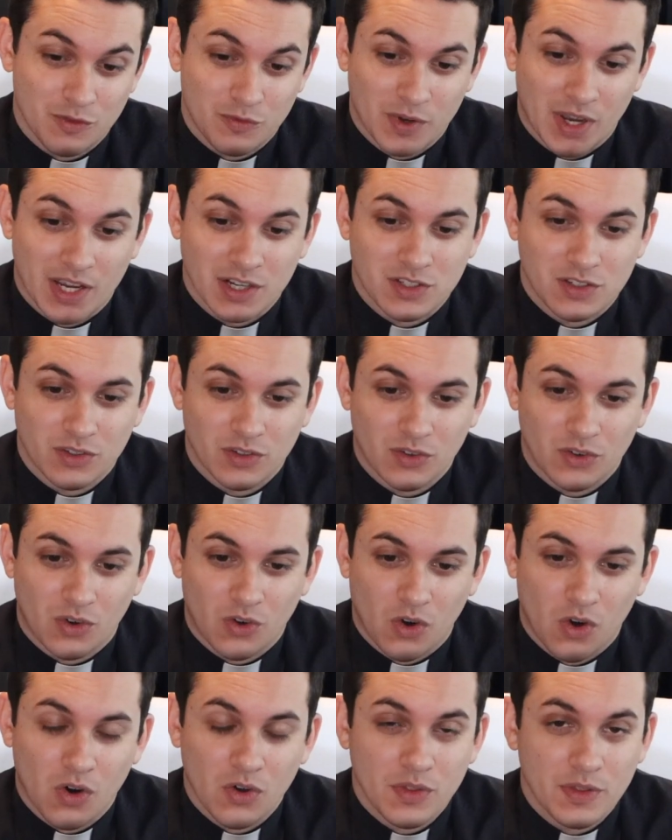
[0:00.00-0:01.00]
fact,
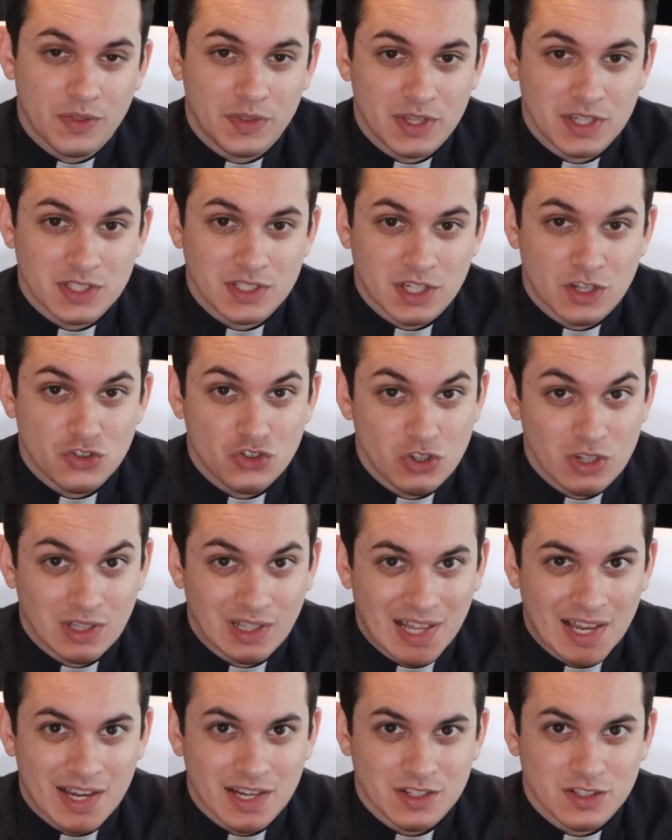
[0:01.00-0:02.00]
all the things that she
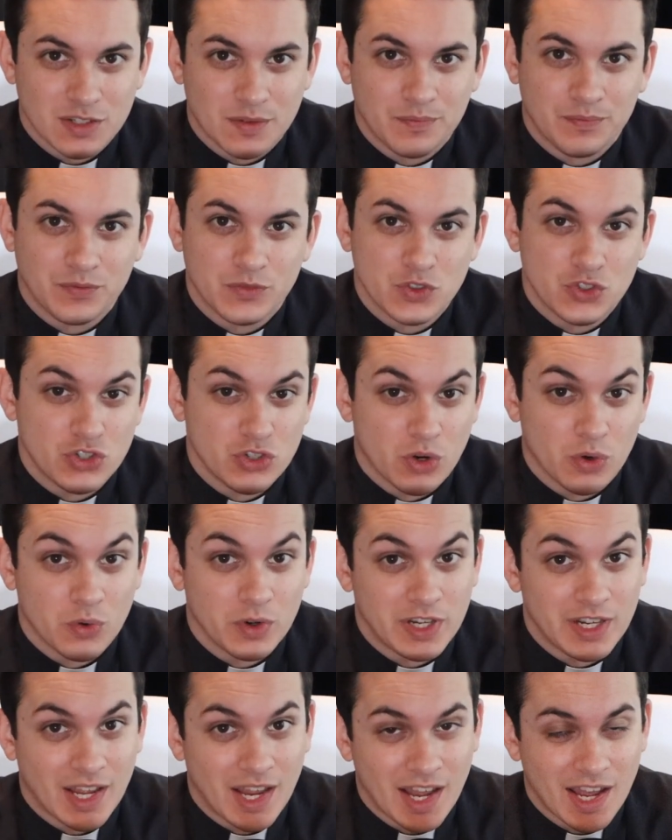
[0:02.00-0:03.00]
lacked, she
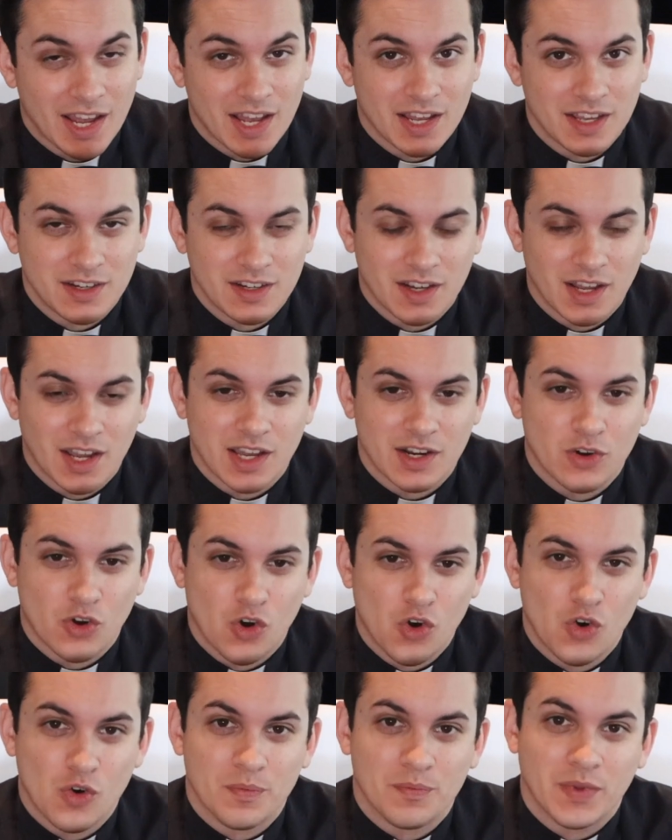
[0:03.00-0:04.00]
already had at
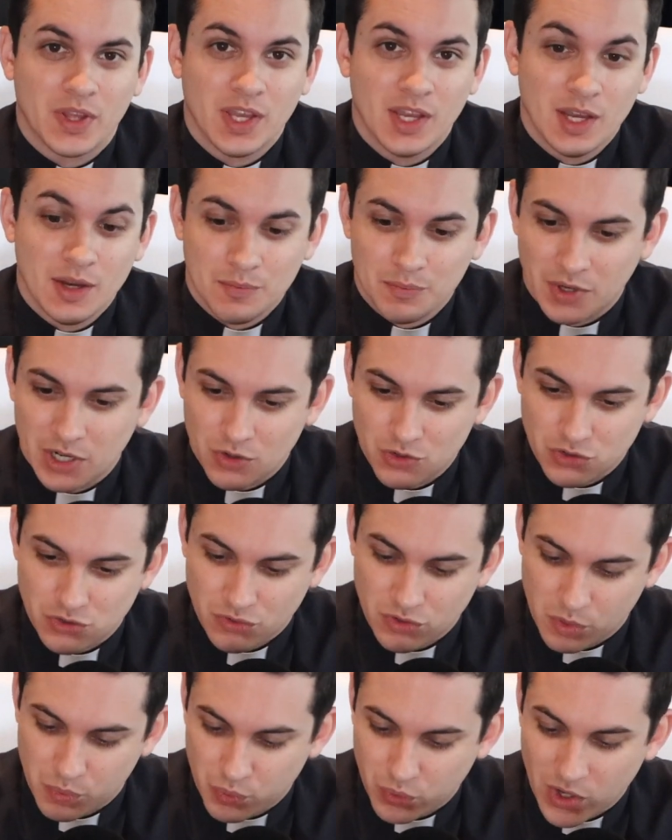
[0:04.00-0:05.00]
home. But it was through
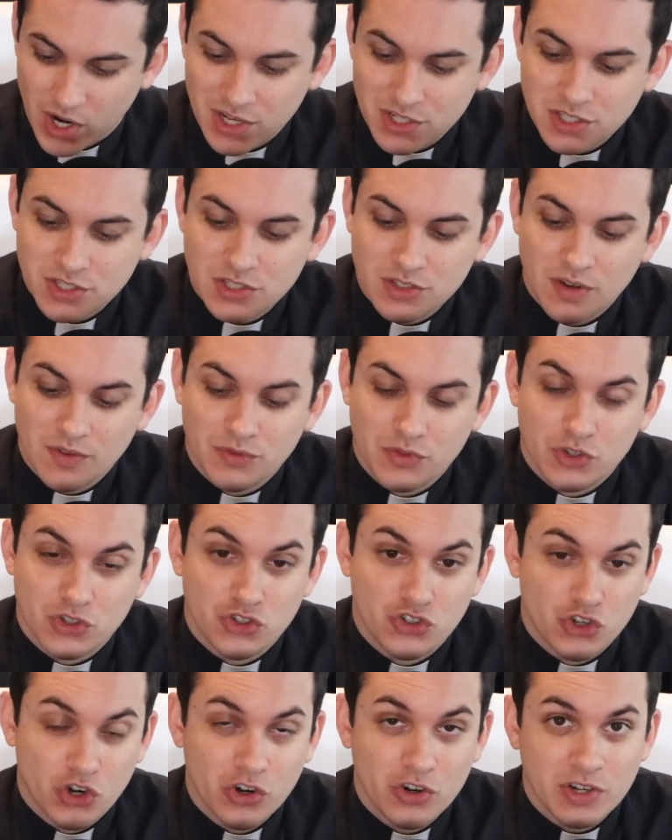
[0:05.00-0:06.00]
the process of the
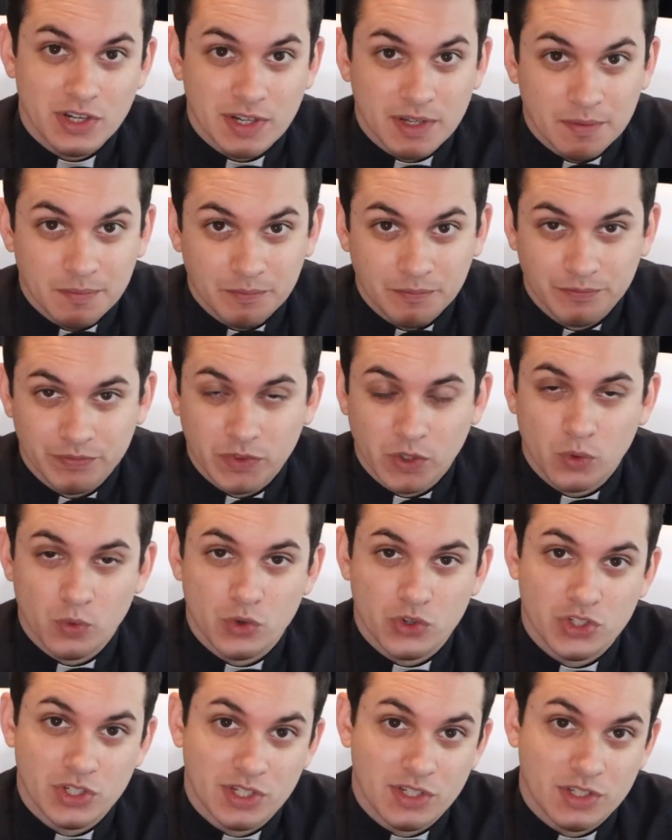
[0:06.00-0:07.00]
journey where
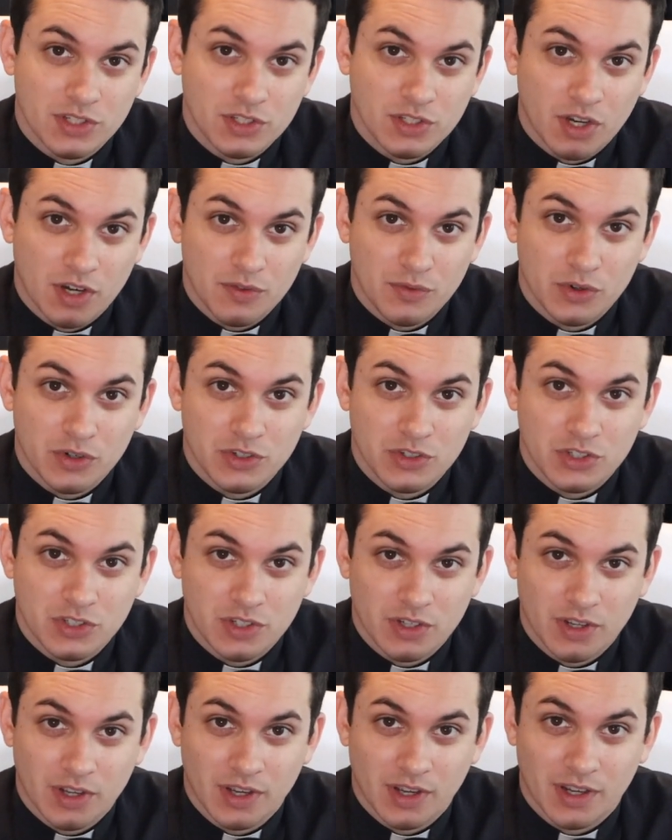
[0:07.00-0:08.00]
she discovers
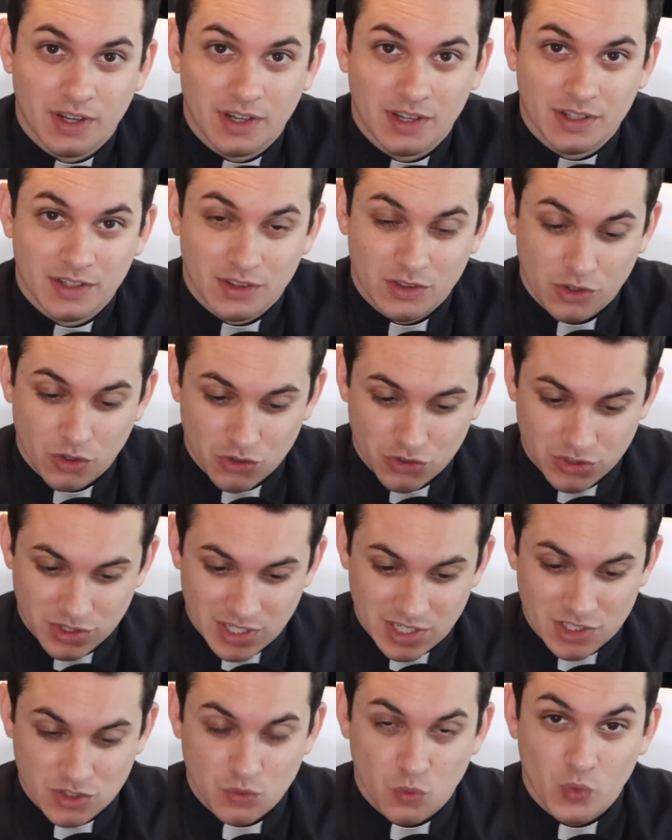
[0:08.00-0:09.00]
those
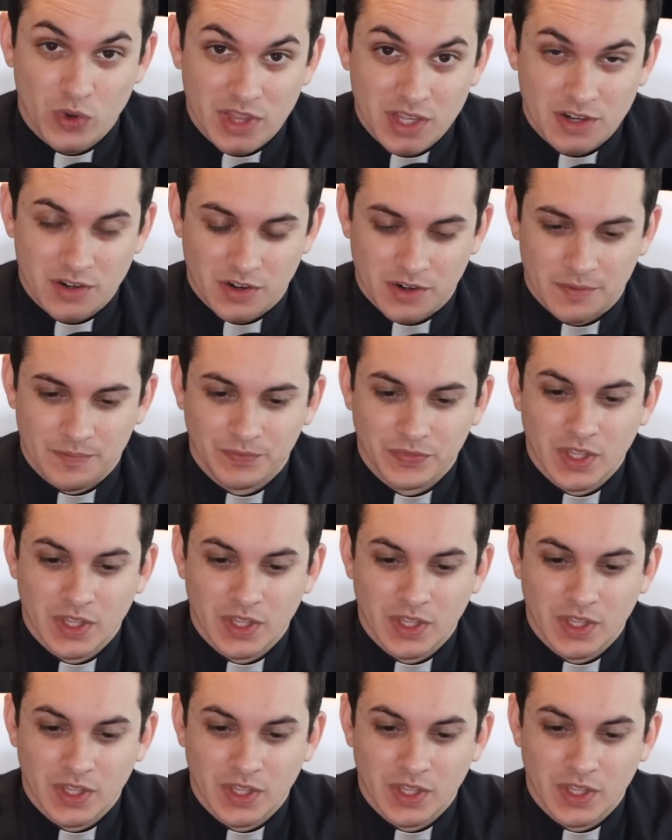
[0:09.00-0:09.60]
things within her.